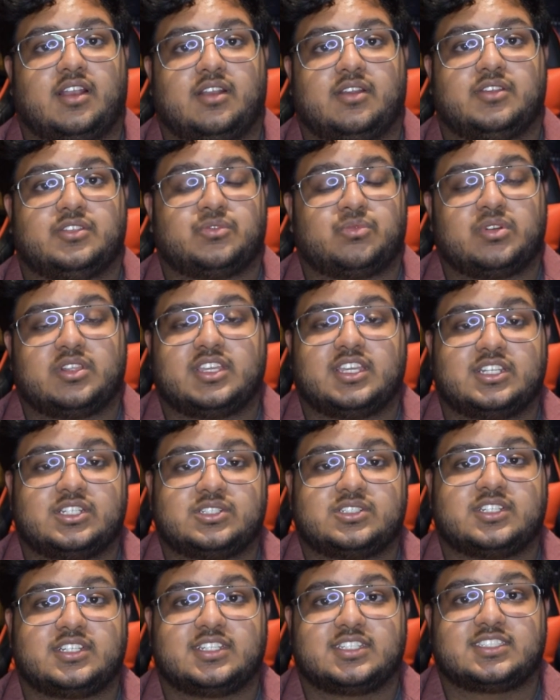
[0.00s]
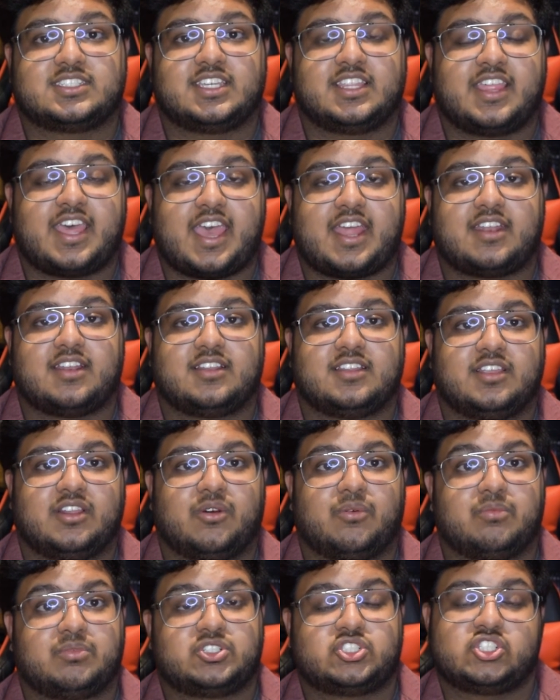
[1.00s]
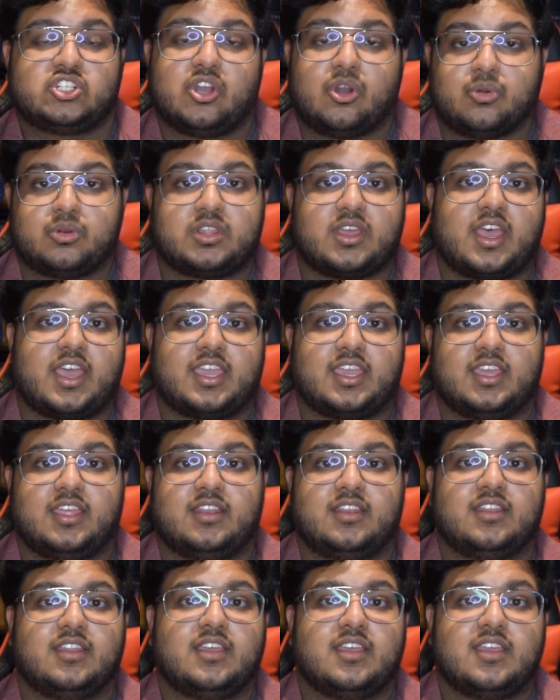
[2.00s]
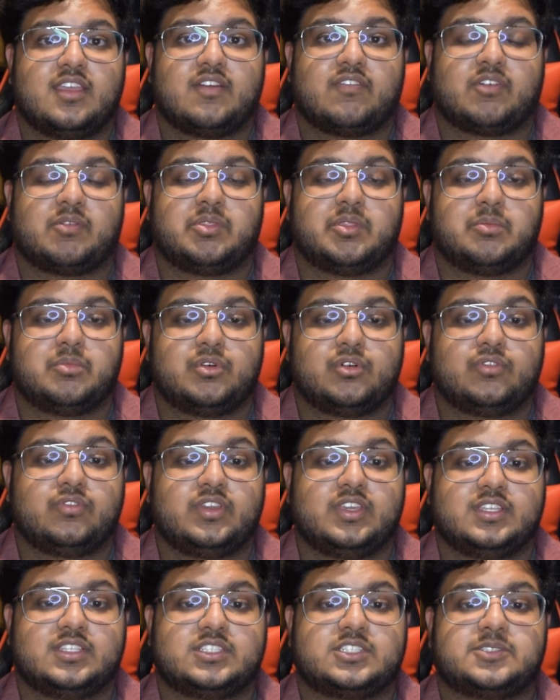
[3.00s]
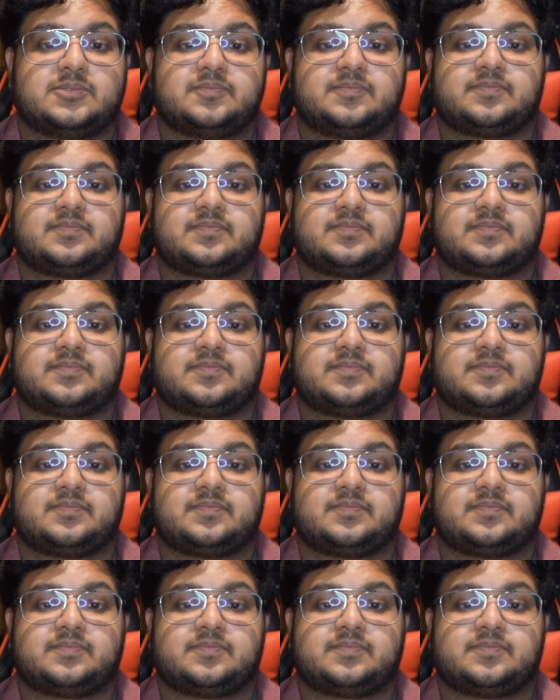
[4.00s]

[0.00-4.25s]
It's really interesting to see that, show tie-in from the movies.